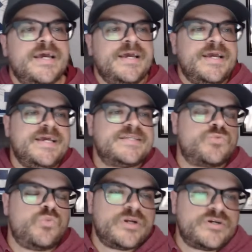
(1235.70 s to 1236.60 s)
It's
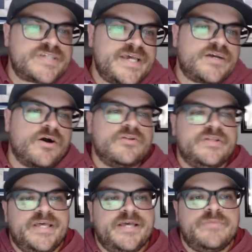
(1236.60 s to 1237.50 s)
winner take all in
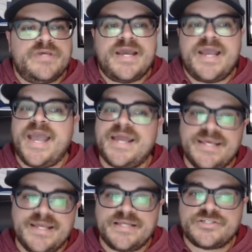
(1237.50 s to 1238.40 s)
the NBA and
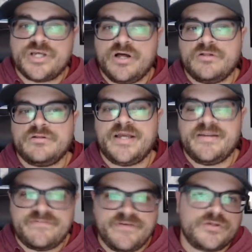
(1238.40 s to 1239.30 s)
NHL,
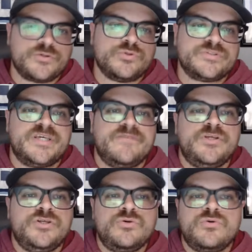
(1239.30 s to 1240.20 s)
and FanDuel is giving
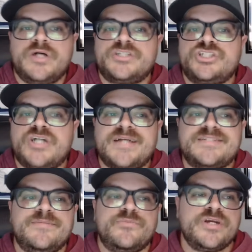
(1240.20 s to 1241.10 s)
you a shot
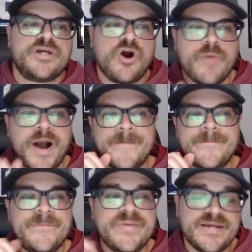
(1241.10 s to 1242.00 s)
to bring home a
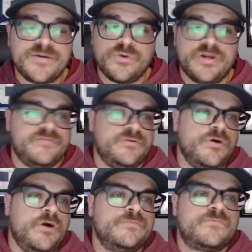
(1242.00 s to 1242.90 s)
big win of your
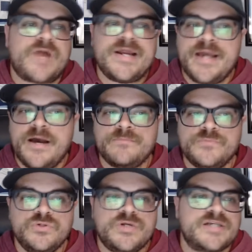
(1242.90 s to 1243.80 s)
own. Right now,
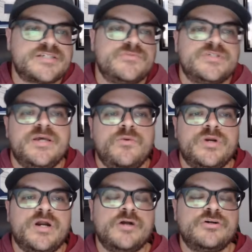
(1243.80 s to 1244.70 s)
new customers get
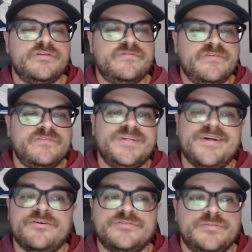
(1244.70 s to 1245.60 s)

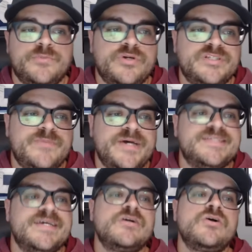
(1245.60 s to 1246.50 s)
$150 in bonus
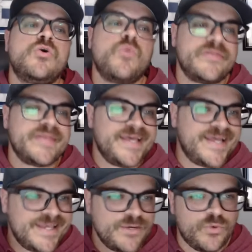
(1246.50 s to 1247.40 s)
bets with
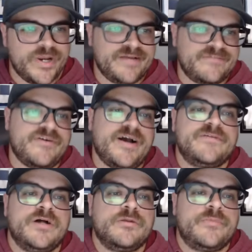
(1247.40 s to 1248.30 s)
any winning
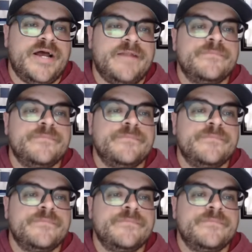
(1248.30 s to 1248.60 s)
$5 bet.